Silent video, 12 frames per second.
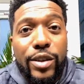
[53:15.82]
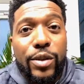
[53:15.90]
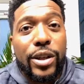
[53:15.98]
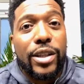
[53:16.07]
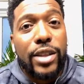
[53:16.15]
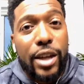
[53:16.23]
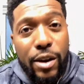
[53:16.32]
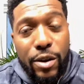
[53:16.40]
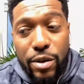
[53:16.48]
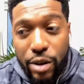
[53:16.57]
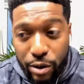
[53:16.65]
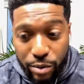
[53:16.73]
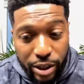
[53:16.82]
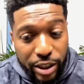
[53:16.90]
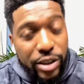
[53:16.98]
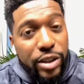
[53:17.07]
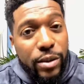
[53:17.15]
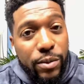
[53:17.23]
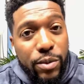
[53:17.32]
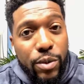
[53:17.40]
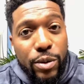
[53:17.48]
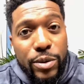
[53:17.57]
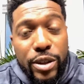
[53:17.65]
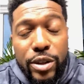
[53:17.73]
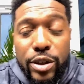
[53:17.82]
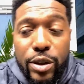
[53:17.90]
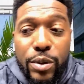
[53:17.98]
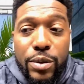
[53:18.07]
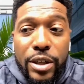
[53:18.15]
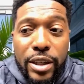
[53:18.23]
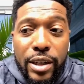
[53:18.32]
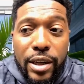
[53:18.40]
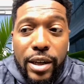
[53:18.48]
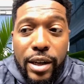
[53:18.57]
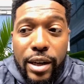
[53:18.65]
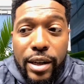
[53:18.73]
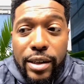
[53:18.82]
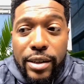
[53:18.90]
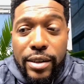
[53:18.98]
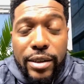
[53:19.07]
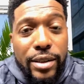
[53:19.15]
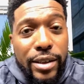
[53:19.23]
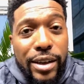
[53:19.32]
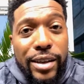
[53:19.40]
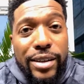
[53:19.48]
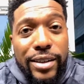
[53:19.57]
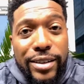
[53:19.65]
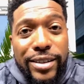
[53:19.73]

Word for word: and so that's how our relationship forms on the show. And yeah,